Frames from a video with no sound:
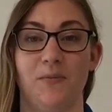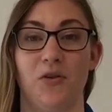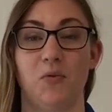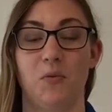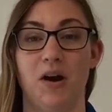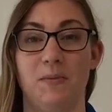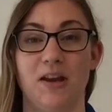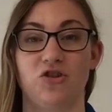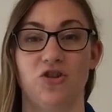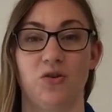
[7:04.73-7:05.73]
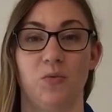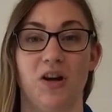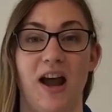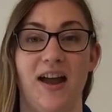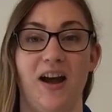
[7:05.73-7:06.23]
So we want to make sure
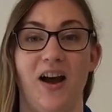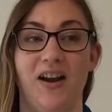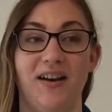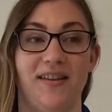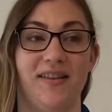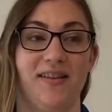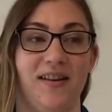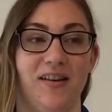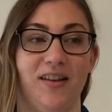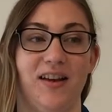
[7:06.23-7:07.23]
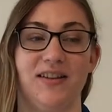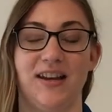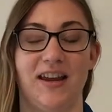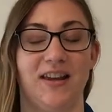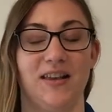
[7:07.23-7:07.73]
we're not unnecessarily
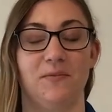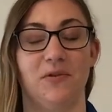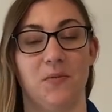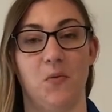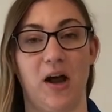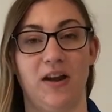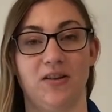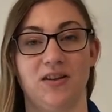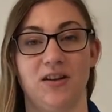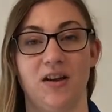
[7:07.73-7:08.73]
taking them from the wild.